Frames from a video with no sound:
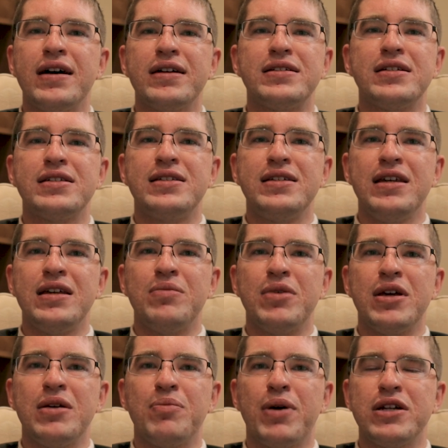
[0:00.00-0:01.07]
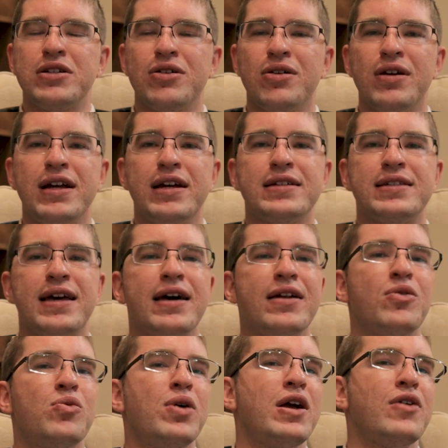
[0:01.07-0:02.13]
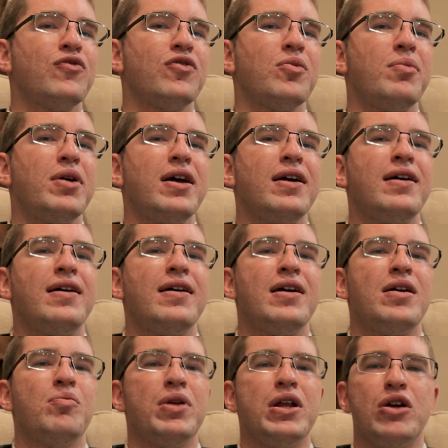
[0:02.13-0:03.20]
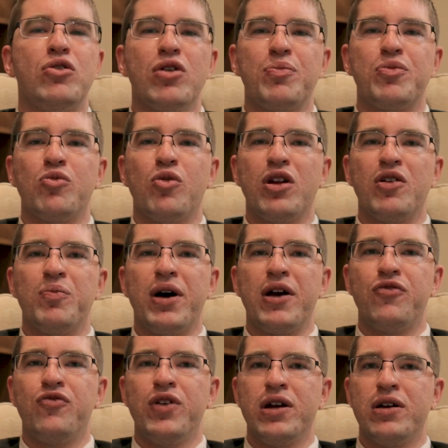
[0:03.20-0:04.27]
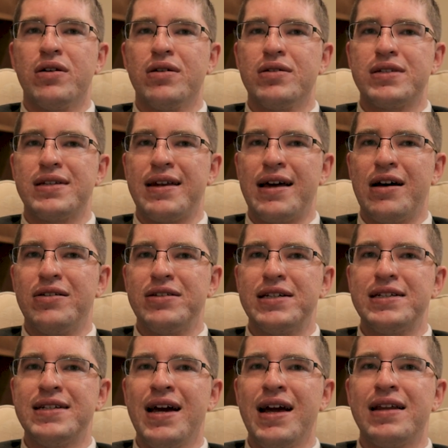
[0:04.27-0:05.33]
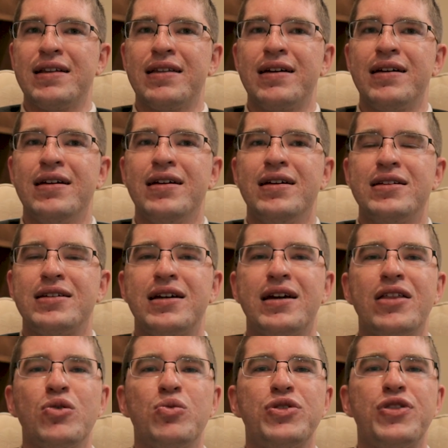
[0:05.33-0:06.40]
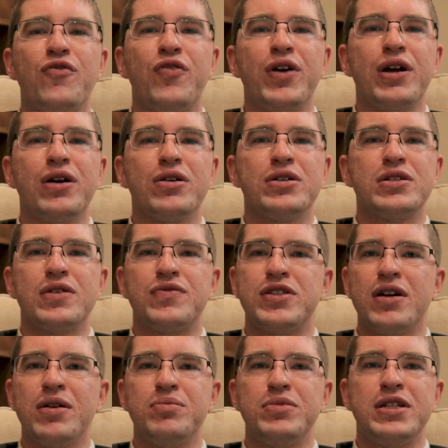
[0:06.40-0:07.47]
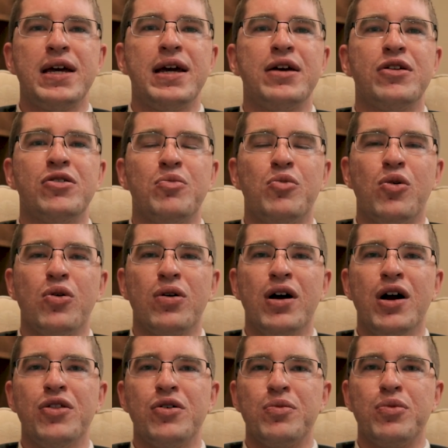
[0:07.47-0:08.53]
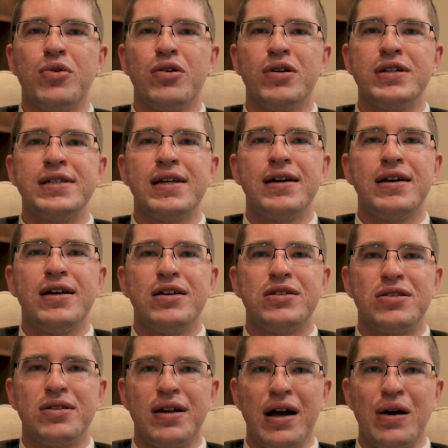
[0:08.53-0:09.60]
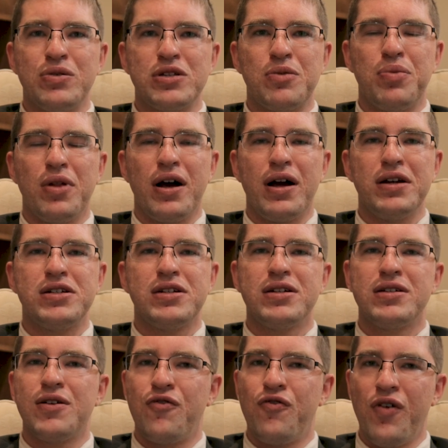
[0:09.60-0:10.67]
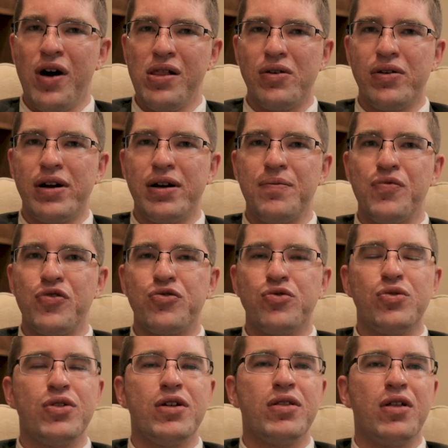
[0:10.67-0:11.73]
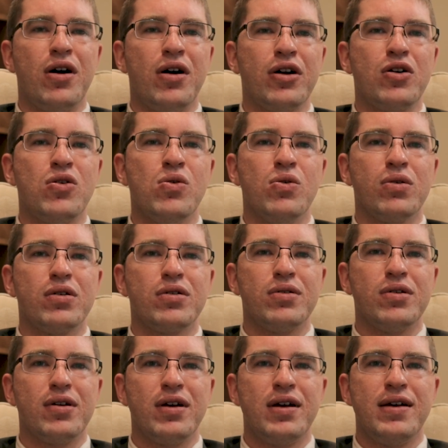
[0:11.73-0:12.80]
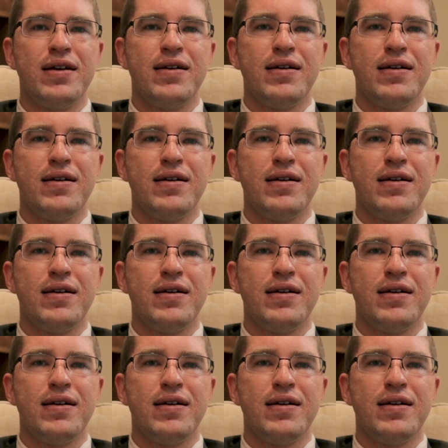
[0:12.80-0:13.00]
not to see me by turning his head away from me but he gripped one of my fingers and held it tightly, together with the fingers of some ten or more other boys, so that I was obliged to follow him through the long corridor.